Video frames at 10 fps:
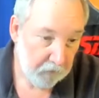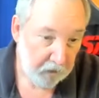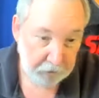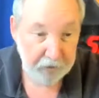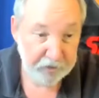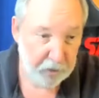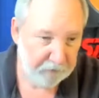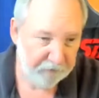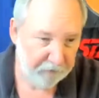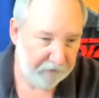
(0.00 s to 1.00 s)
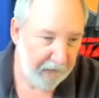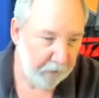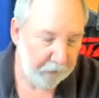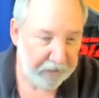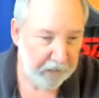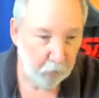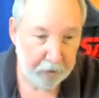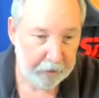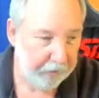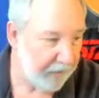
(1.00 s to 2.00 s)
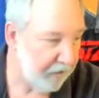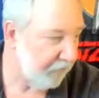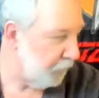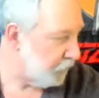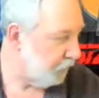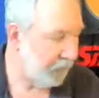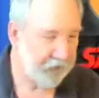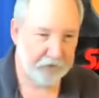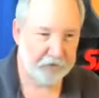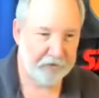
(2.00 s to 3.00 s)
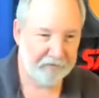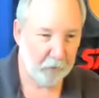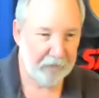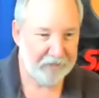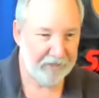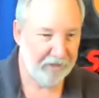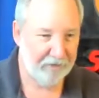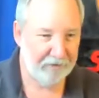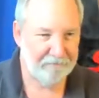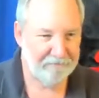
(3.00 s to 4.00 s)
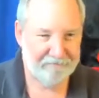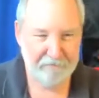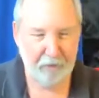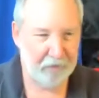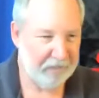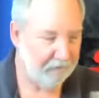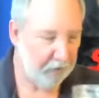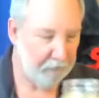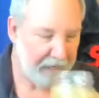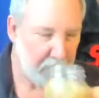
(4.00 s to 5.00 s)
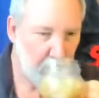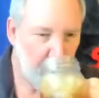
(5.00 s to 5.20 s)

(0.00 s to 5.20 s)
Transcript: So it is number 58. We did our one year anniversary six or seven weeks ago. Oh, wasn't that far back.